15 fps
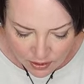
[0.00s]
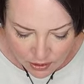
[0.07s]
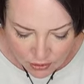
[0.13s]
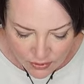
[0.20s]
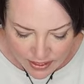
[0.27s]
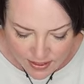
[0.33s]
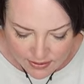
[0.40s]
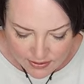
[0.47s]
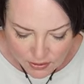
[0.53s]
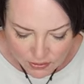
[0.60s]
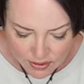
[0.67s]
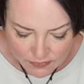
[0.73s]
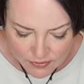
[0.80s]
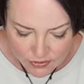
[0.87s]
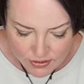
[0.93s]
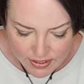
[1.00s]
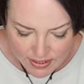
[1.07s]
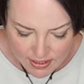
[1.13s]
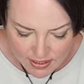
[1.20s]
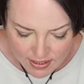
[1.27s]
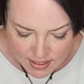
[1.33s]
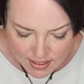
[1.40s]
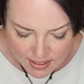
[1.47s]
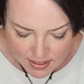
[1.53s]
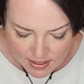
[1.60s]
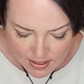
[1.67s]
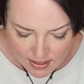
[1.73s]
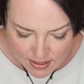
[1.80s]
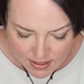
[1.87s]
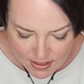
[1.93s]
Okay, so if you didn't like
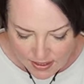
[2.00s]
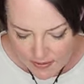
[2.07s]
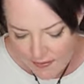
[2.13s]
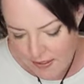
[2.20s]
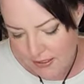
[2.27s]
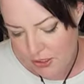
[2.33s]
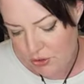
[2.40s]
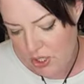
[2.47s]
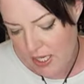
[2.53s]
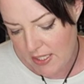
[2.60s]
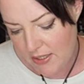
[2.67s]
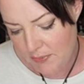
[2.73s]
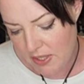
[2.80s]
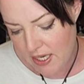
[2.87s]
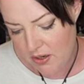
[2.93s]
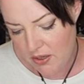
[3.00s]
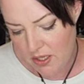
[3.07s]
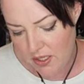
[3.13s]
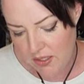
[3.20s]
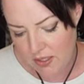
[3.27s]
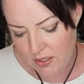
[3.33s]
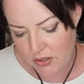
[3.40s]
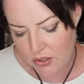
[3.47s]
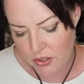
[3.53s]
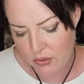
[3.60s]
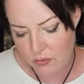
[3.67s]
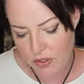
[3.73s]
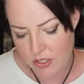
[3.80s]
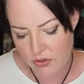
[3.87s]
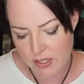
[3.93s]
this transparent look
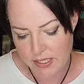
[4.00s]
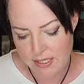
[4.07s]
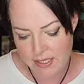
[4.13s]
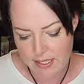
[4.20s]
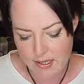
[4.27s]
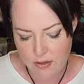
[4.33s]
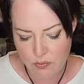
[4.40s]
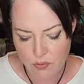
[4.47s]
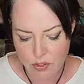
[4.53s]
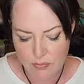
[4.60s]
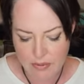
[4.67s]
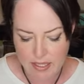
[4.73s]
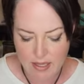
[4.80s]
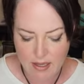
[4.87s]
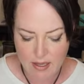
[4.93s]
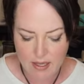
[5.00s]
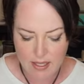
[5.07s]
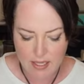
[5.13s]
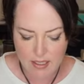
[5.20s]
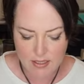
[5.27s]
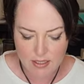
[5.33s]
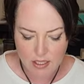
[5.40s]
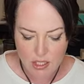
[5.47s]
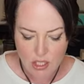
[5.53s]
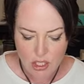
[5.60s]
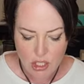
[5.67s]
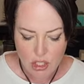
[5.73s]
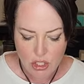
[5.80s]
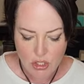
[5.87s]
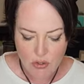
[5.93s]
where you can see the wood behind,
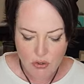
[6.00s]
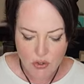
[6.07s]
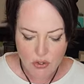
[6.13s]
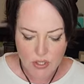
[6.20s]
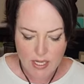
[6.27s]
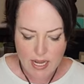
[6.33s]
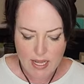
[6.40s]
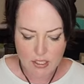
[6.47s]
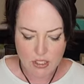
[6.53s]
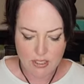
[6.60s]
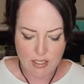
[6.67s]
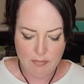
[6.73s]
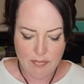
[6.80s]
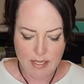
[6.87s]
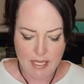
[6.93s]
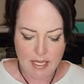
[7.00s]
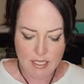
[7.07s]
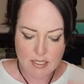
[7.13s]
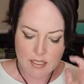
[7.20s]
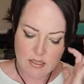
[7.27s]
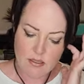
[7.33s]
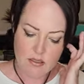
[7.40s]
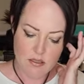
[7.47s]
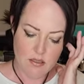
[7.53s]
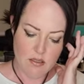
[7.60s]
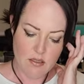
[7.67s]
you could actually paint